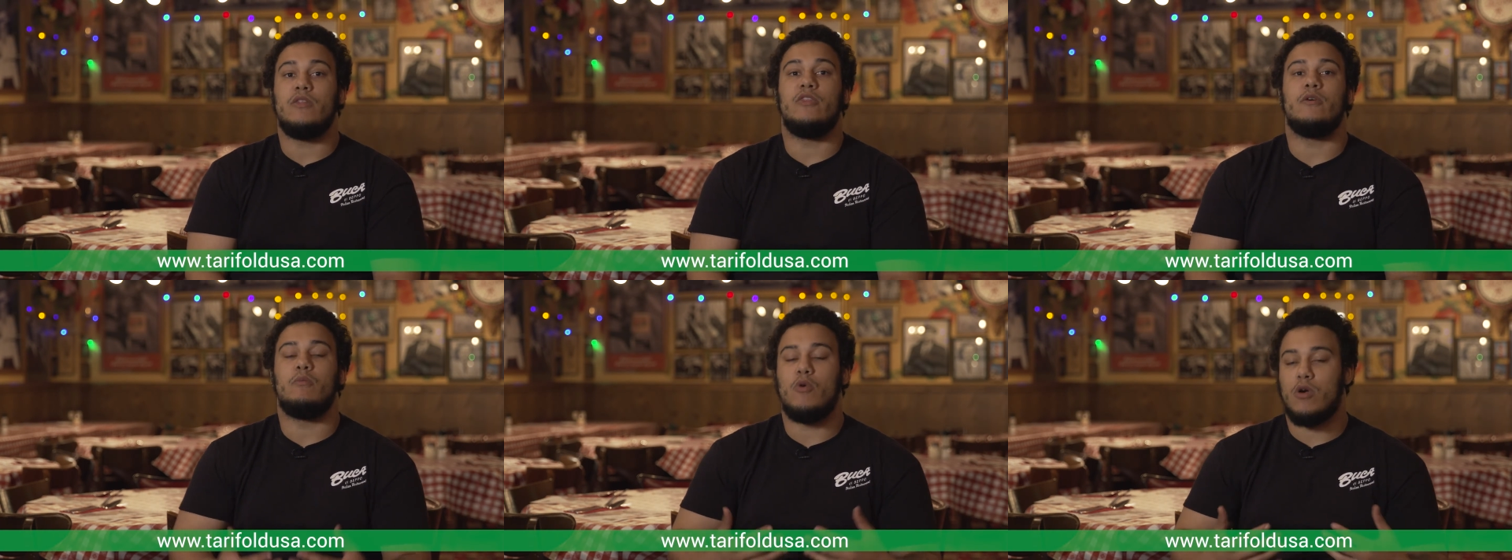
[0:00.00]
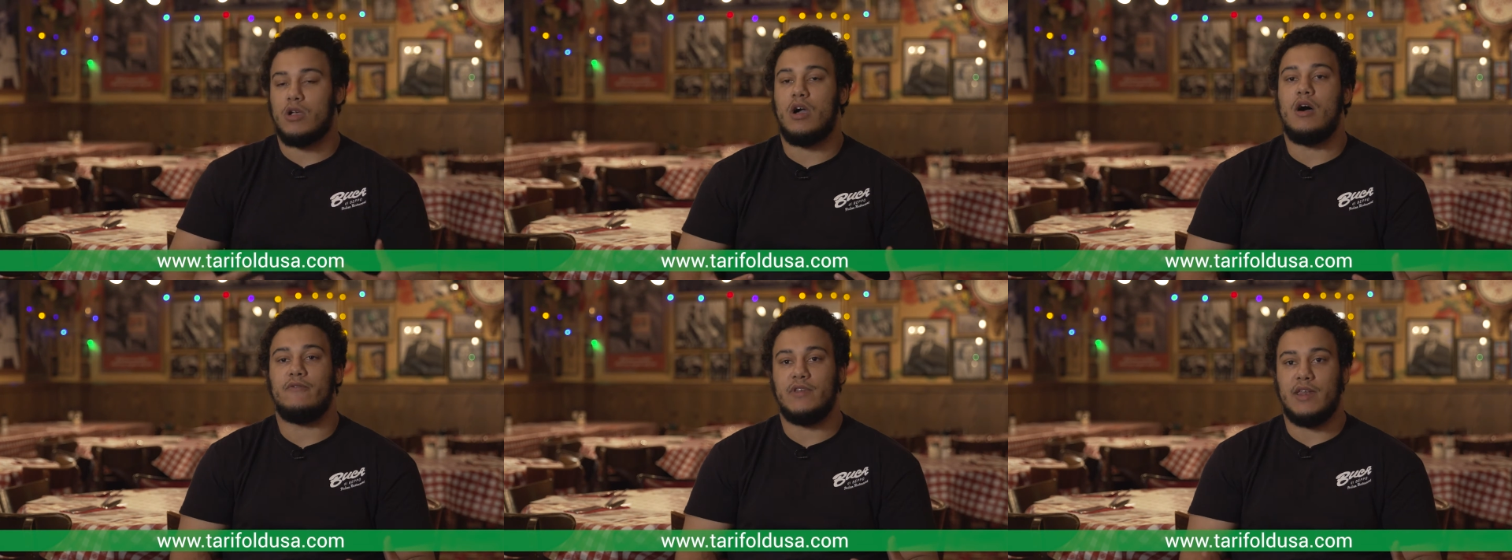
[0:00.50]
the more
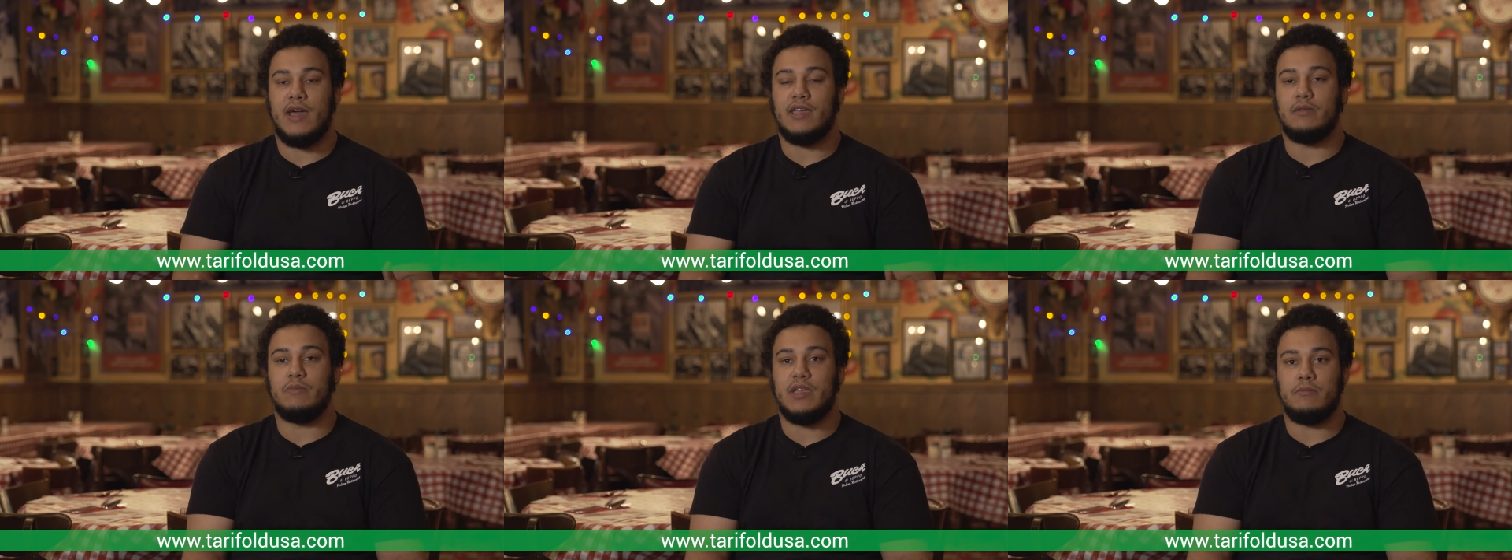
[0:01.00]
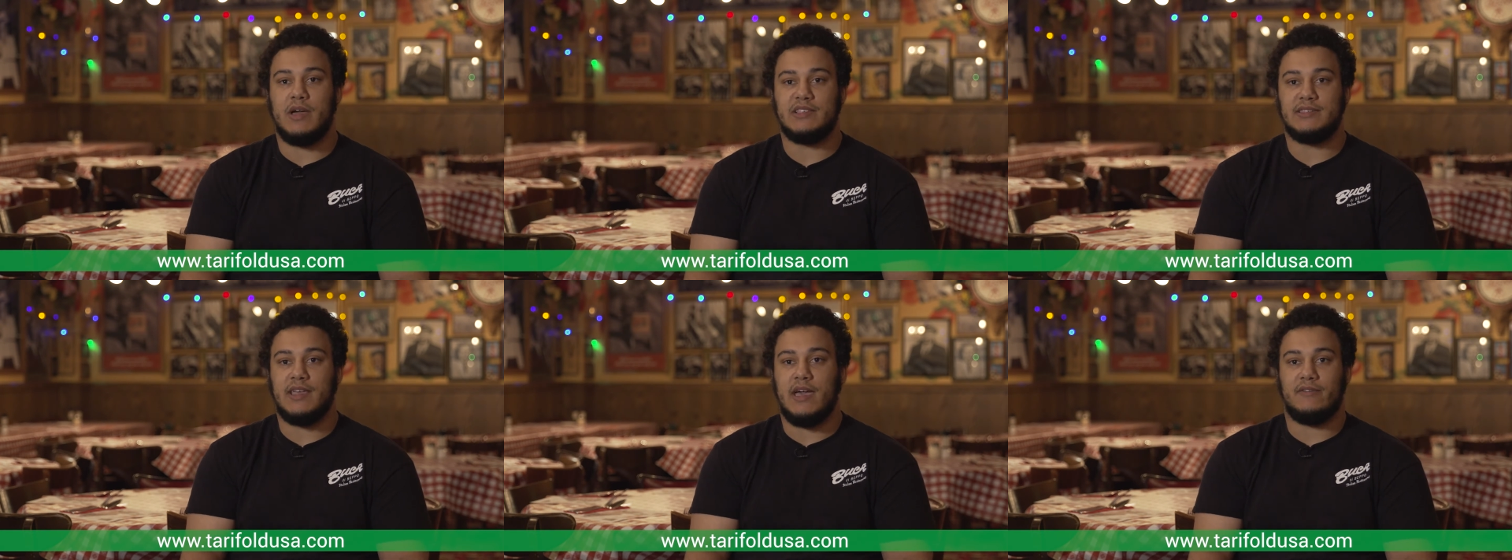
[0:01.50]
confident I can be in my
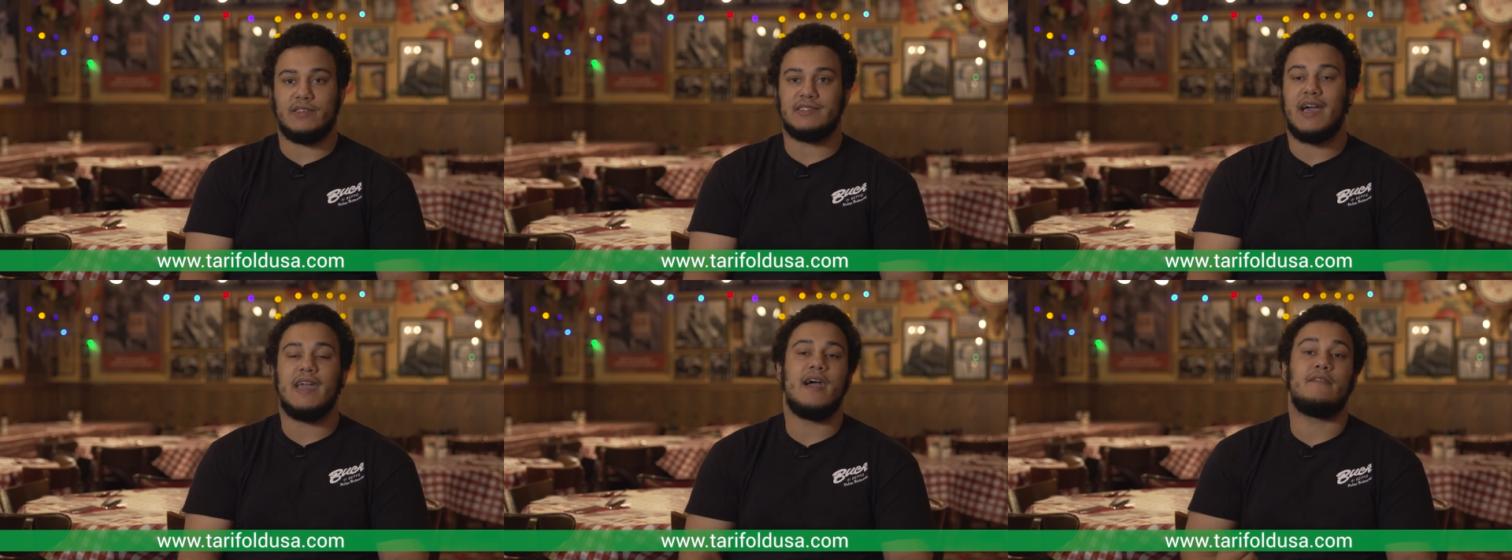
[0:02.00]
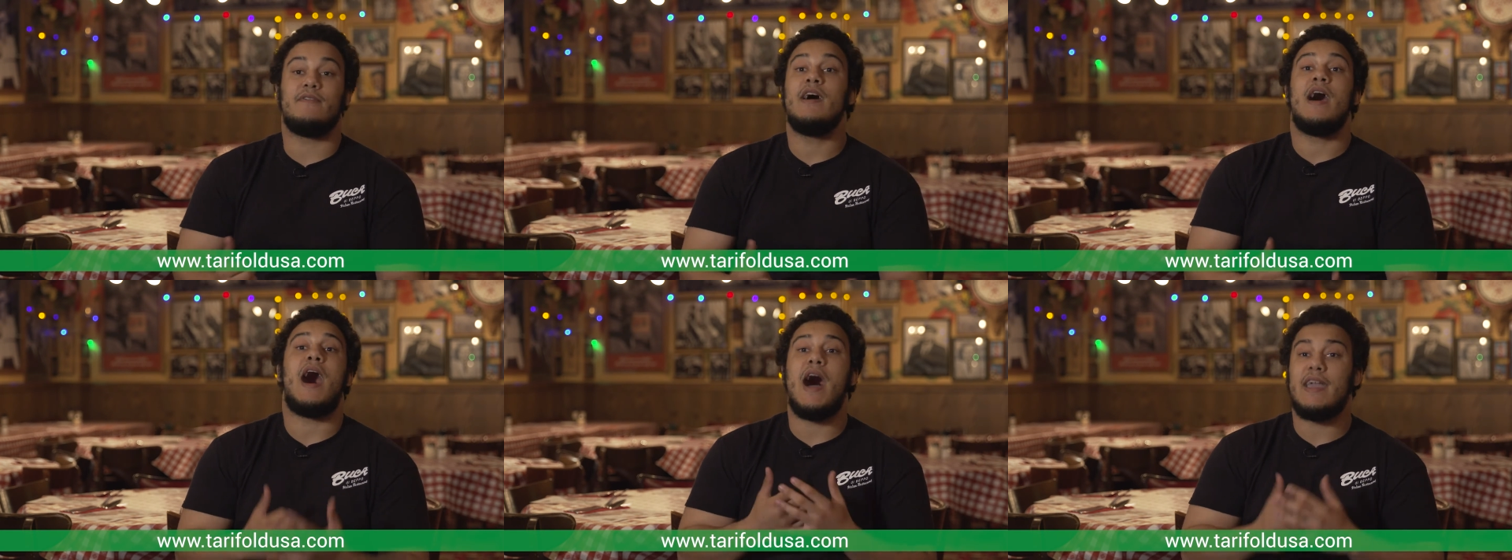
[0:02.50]
staff because I have
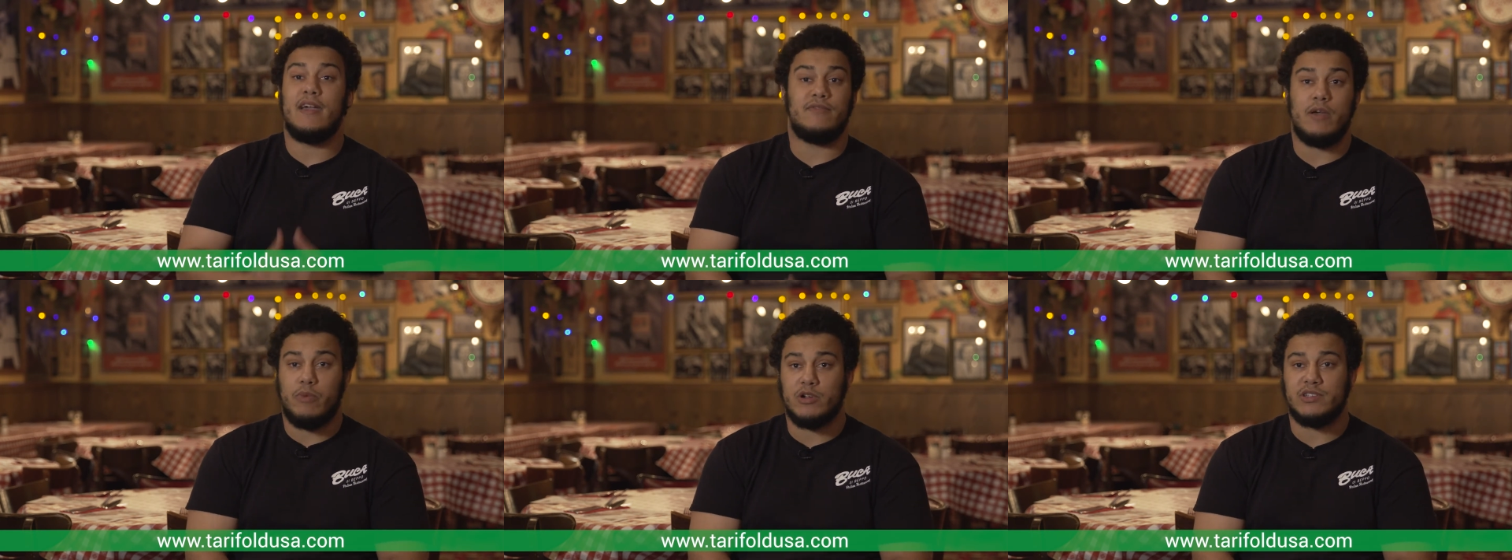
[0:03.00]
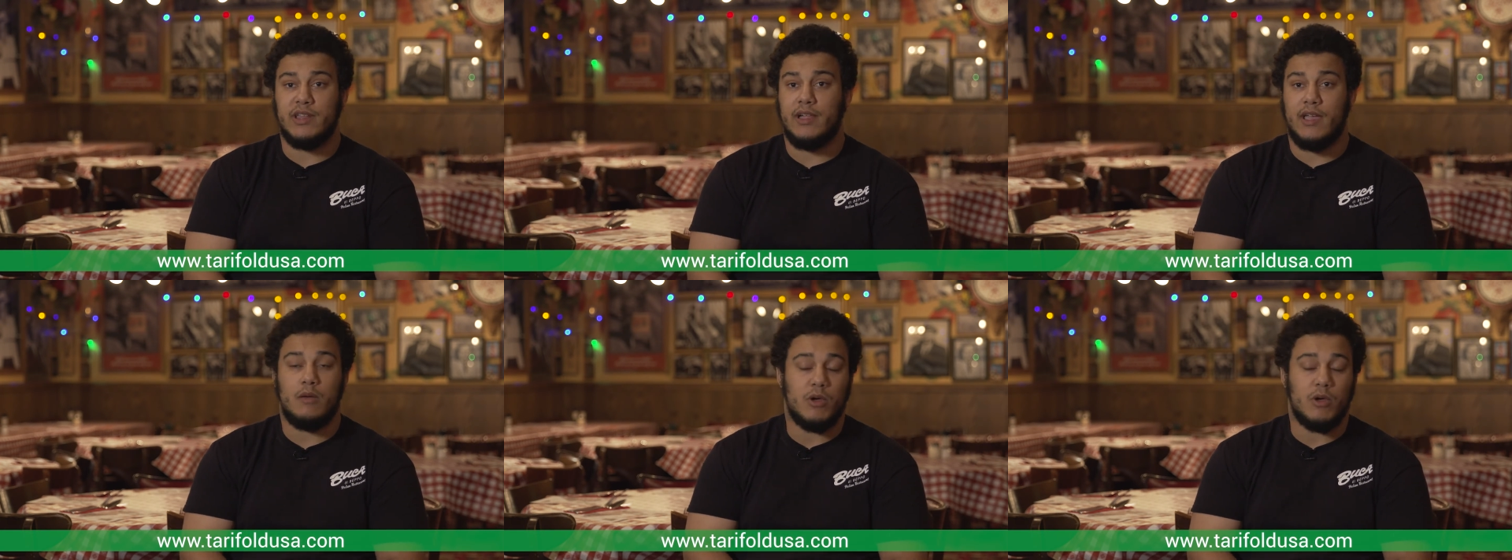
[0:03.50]
I have that personality.